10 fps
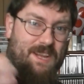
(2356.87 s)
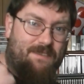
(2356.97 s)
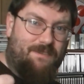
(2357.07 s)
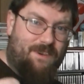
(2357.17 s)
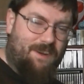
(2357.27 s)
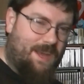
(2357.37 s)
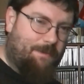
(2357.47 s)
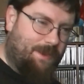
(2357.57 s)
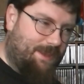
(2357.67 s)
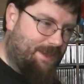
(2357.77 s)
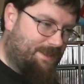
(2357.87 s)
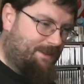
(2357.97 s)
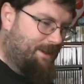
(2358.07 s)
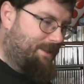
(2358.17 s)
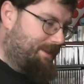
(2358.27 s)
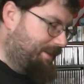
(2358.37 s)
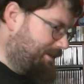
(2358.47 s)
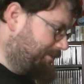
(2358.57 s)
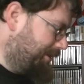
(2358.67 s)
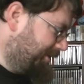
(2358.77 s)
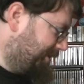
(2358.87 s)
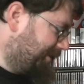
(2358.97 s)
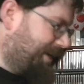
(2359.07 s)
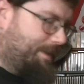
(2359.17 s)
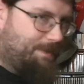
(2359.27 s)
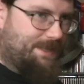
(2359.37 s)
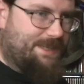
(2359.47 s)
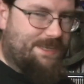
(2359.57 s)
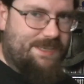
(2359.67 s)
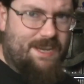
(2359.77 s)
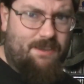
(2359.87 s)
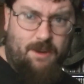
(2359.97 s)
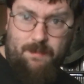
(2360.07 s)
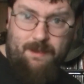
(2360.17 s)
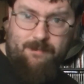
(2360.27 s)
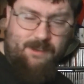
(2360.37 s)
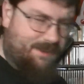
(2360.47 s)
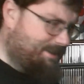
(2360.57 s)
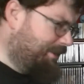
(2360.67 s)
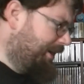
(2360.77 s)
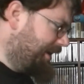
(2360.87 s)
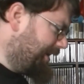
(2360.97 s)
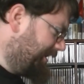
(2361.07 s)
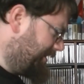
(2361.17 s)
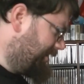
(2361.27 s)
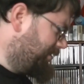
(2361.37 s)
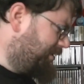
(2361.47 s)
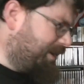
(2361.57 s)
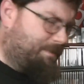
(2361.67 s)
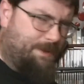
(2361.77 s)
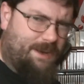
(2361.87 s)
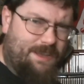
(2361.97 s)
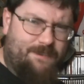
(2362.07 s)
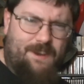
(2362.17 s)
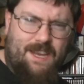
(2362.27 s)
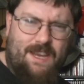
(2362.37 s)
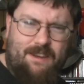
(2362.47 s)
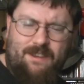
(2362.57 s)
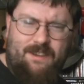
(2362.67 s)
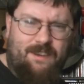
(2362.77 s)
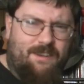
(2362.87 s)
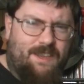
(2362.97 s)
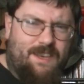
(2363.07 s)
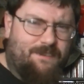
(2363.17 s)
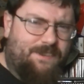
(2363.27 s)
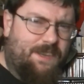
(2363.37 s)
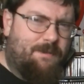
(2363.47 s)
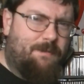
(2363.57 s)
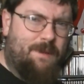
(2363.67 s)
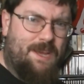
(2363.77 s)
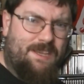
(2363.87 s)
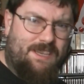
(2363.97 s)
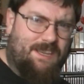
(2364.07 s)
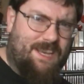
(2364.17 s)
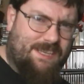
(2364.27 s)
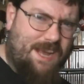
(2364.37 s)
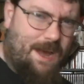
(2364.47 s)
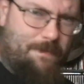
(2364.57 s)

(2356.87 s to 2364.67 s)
Very happy to get the Oasis game and the Sega Saturn. Hope that was a good deal. And I need to go look up on if I got a good deal on the F-Zero. See you next time.